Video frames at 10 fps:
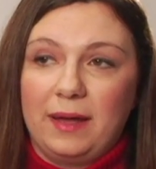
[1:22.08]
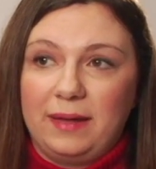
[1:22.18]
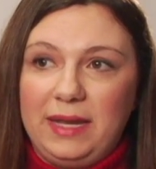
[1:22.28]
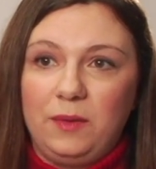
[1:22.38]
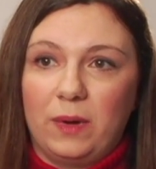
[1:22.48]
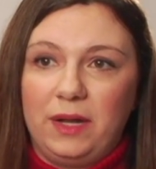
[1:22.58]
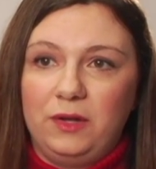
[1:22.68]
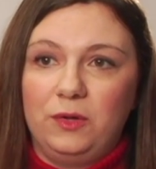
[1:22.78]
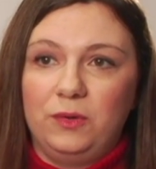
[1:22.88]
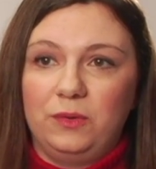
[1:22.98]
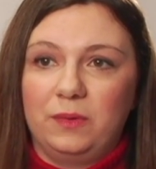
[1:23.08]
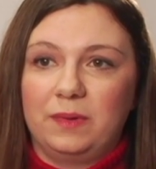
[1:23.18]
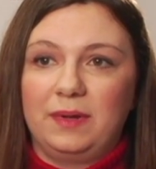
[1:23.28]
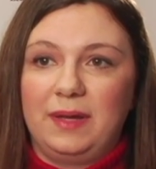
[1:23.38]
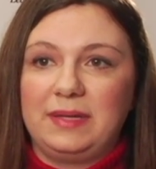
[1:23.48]
anyone who
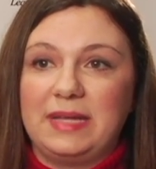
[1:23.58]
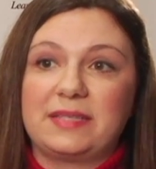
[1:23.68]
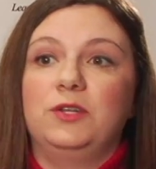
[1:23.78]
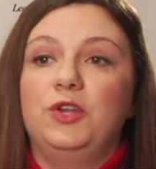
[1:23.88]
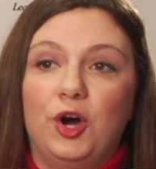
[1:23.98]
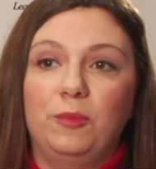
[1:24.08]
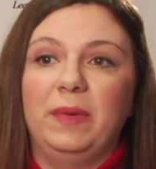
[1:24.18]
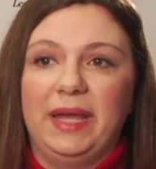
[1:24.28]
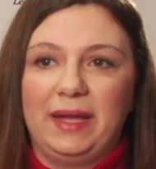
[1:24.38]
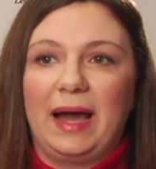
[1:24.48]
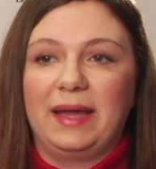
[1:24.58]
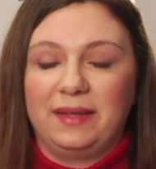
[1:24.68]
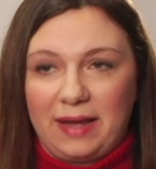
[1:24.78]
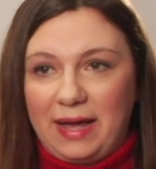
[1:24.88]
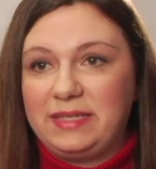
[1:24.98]
doesn't know me,
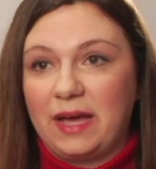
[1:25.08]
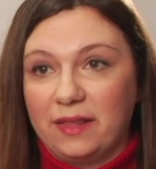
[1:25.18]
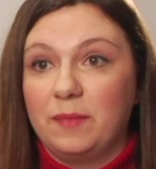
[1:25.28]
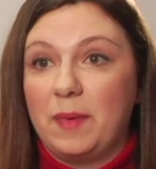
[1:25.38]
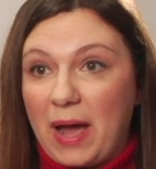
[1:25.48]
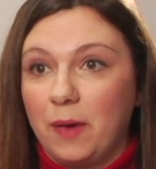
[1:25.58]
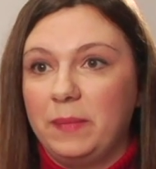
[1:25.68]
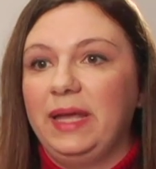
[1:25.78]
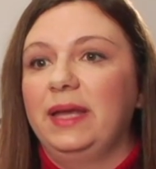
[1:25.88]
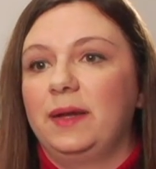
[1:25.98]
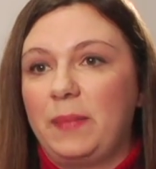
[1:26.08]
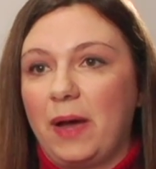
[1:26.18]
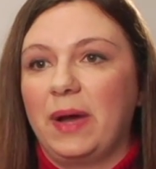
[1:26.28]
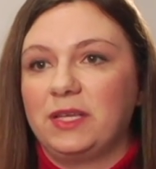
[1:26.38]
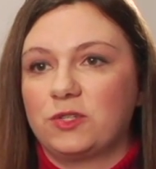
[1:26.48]
I tell them about me and
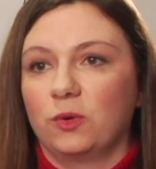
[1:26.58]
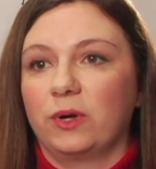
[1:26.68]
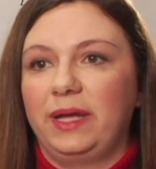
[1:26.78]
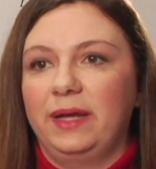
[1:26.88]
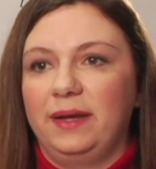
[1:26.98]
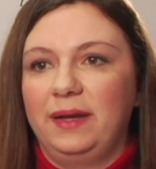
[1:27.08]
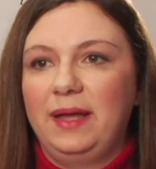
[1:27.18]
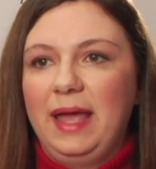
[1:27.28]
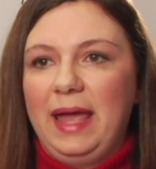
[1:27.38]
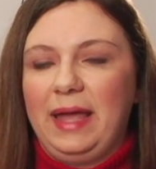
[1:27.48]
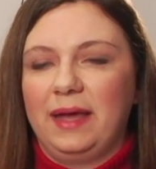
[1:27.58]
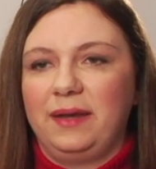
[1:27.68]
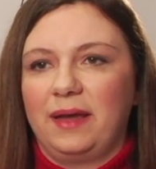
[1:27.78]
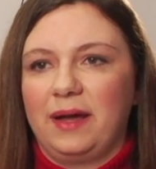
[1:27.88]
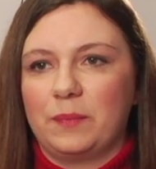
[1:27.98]
about my story,
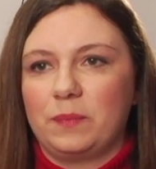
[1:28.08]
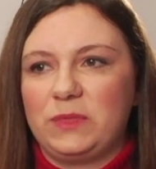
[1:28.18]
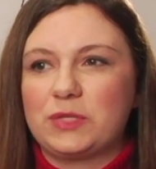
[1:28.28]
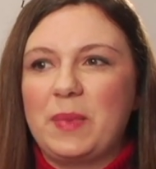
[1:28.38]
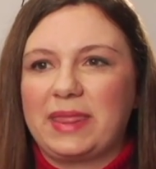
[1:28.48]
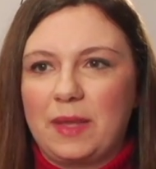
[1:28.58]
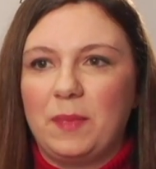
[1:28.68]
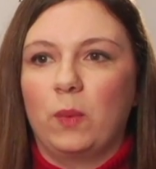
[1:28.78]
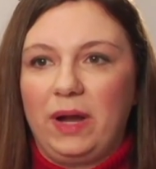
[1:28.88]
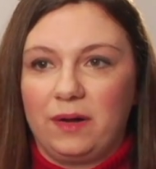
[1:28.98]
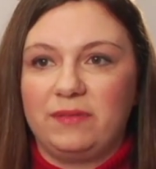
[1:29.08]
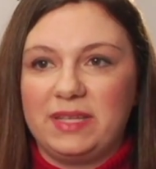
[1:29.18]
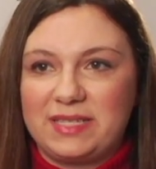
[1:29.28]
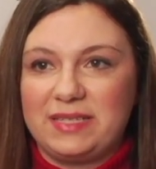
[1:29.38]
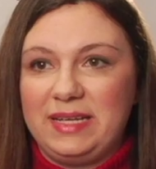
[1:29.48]
and just make them aware of
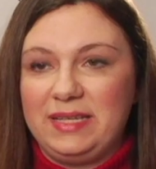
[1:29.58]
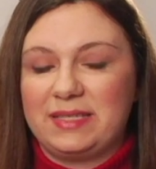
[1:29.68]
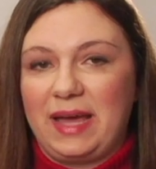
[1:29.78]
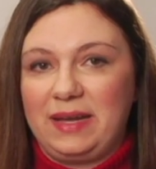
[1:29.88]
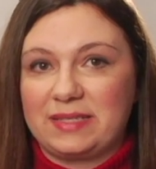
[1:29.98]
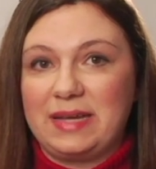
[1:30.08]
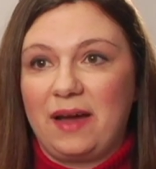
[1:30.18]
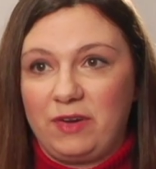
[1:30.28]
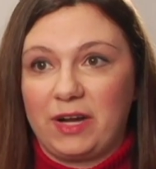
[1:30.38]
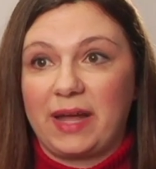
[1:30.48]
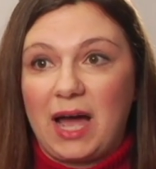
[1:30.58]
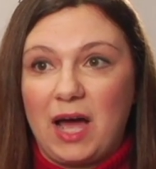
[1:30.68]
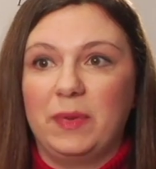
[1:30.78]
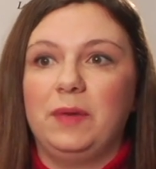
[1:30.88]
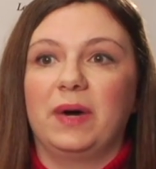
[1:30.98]
this disease that is not very
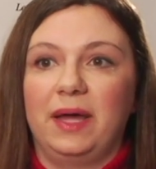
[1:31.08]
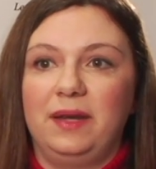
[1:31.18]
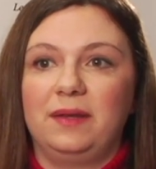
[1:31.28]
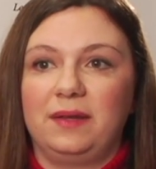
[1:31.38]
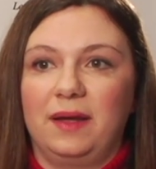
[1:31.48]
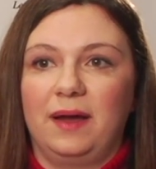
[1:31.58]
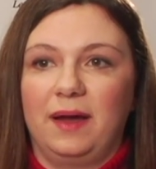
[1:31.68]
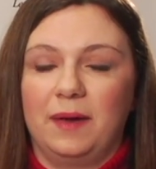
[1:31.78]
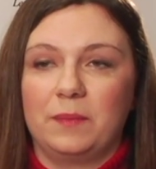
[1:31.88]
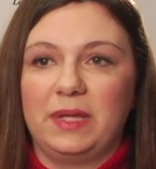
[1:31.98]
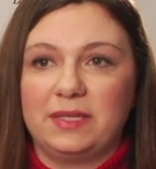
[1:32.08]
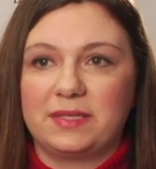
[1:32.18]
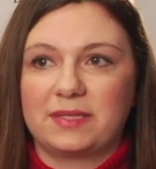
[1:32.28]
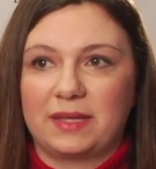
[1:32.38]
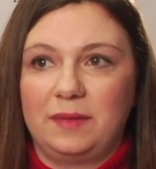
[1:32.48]
common, but
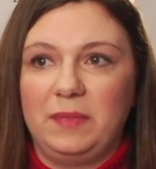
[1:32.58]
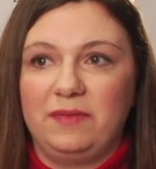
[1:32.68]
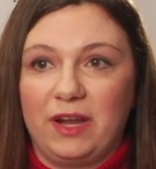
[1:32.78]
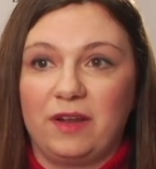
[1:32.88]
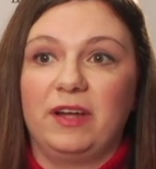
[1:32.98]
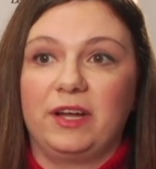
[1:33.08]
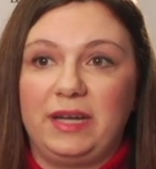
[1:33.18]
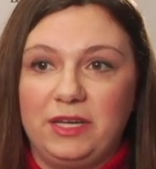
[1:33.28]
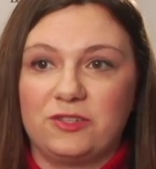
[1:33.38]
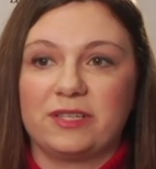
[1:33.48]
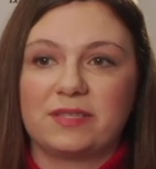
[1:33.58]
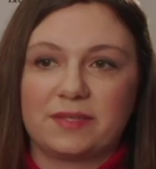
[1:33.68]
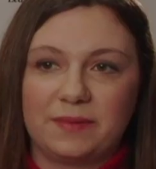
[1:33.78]
can be very, very dangerous.